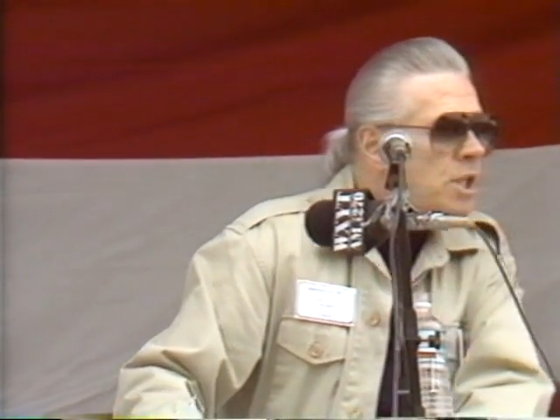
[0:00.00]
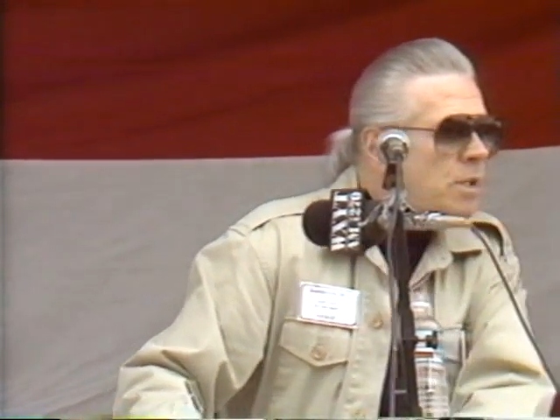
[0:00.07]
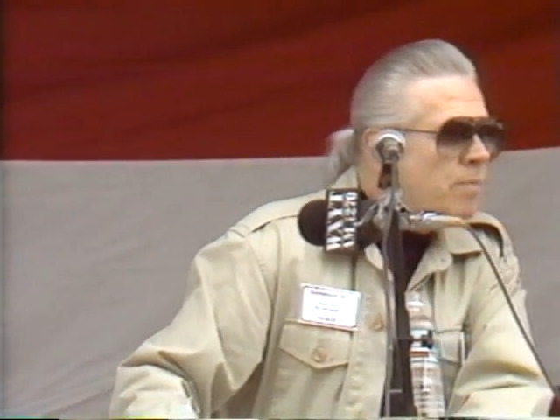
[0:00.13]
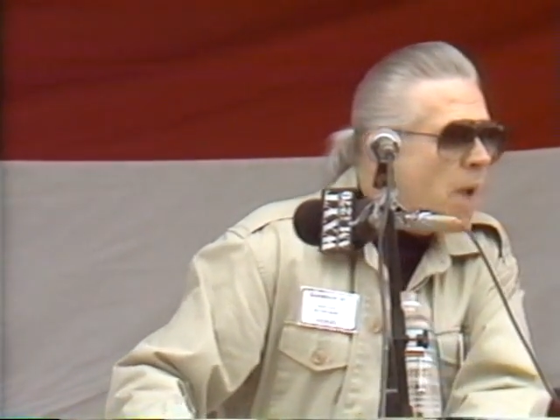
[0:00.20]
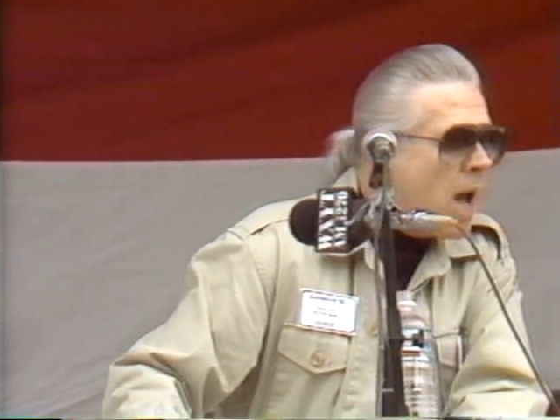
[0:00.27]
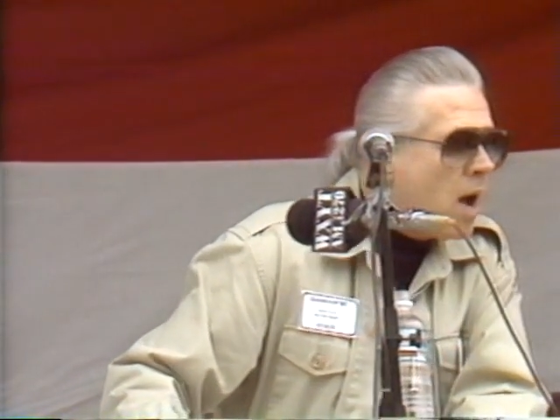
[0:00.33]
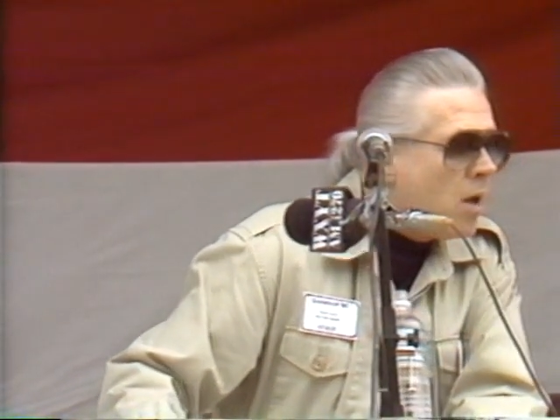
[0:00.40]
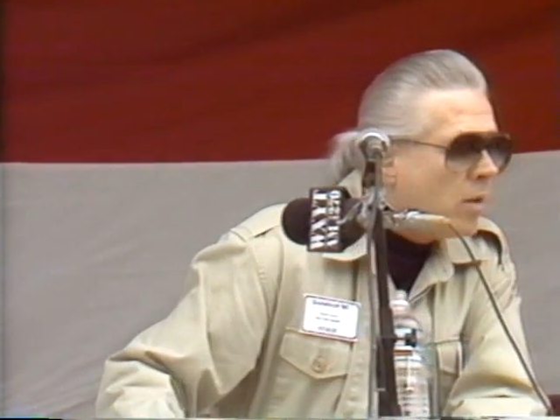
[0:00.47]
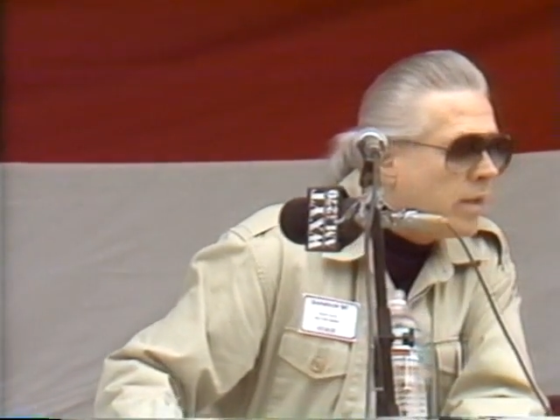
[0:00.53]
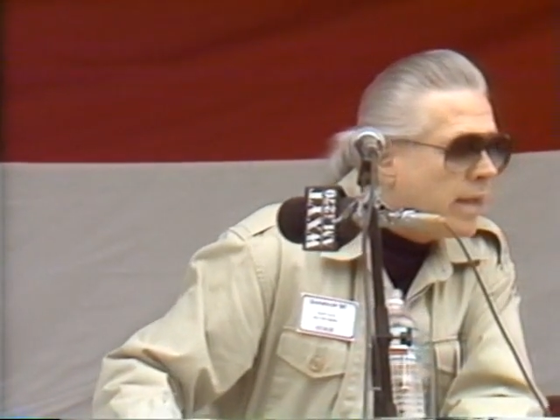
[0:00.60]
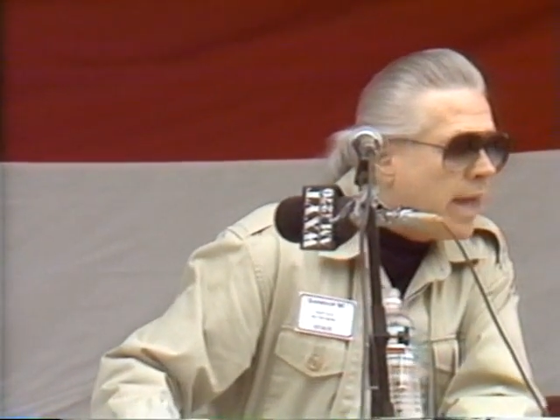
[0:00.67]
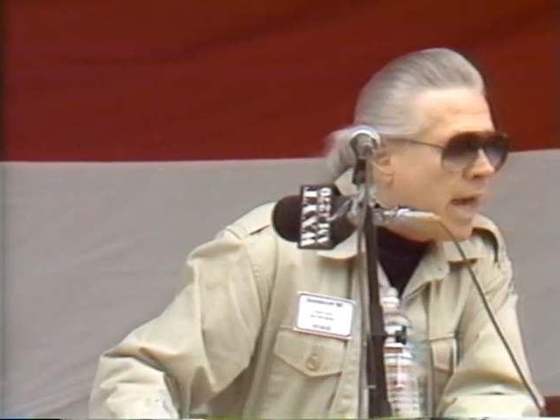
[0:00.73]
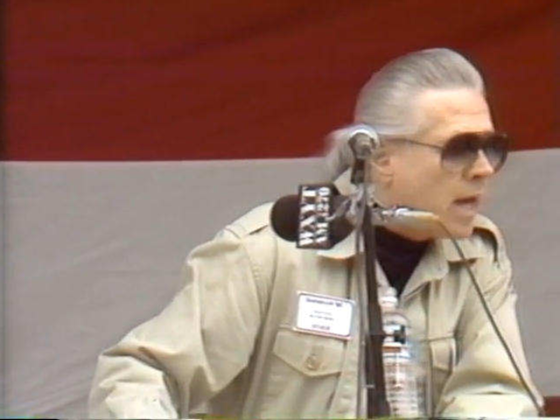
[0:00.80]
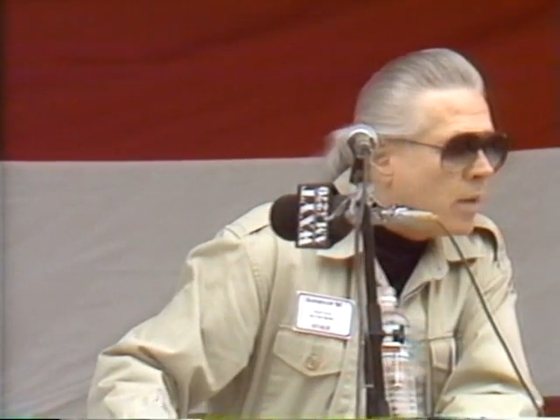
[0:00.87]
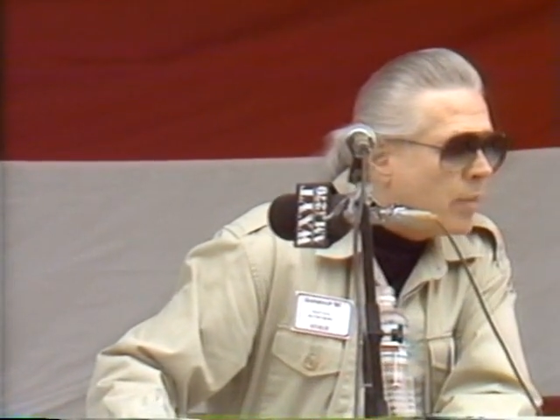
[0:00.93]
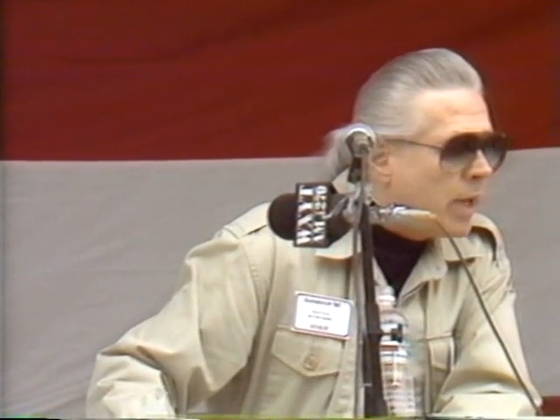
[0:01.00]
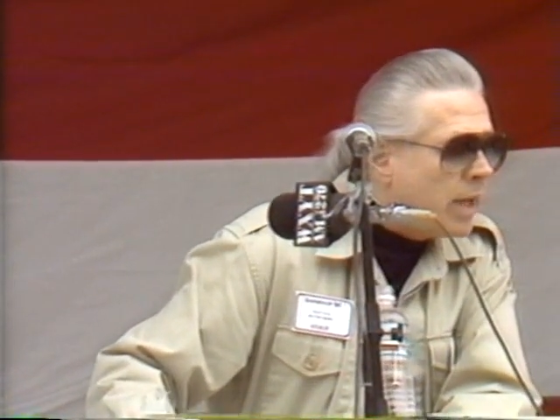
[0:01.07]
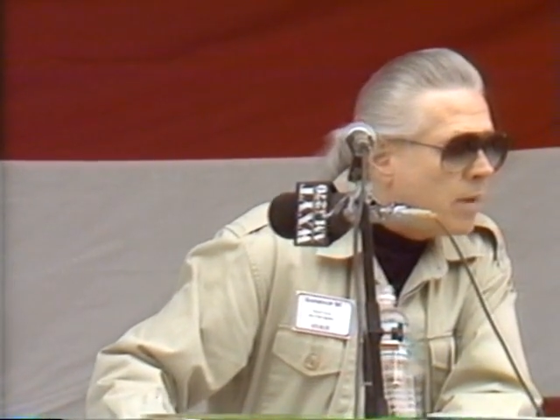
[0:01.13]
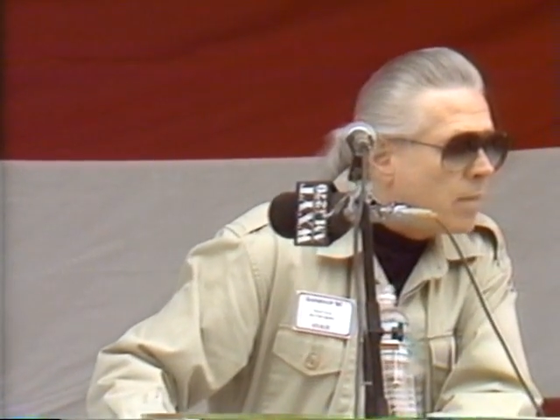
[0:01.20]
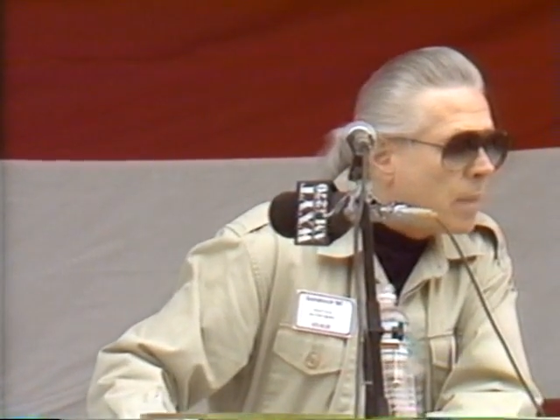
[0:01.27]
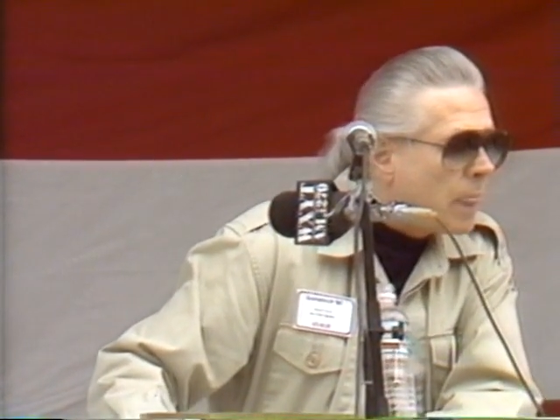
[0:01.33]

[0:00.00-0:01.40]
smell the enemy.